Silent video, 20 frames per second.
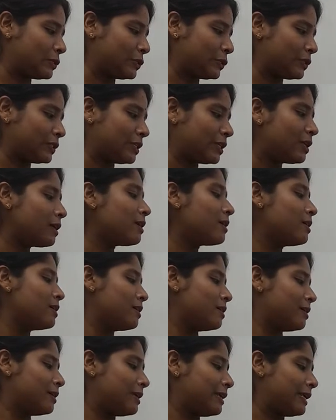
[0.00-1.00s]
to the
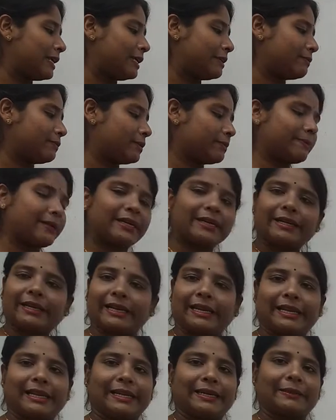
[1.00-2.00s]
left
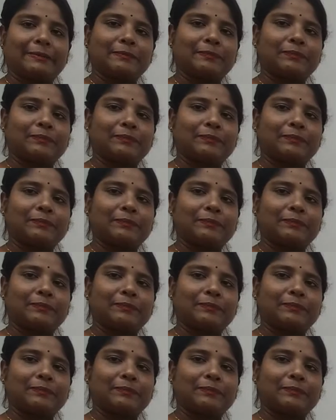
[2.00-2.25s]
ventricle.